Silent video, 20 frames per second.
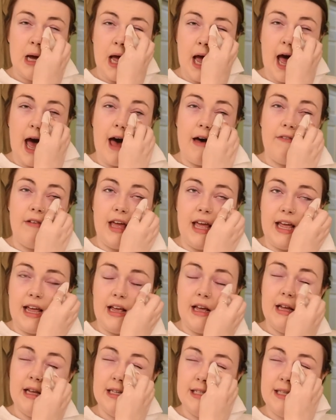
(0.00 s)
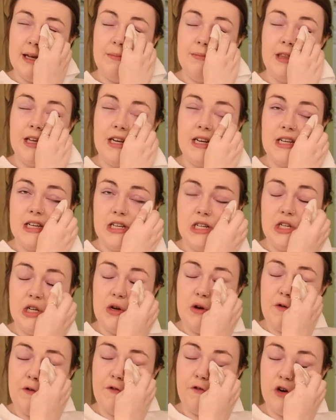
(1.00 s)
having something to
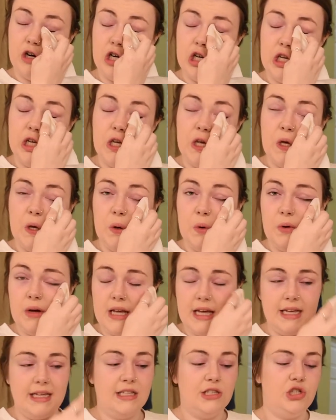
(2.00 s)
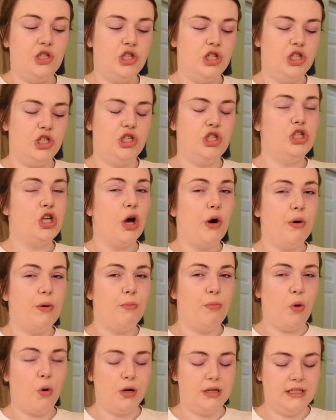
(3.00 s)
do for you is just so
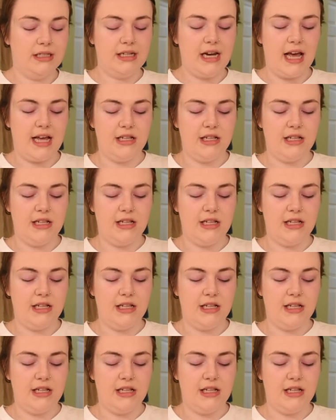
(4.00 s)
important.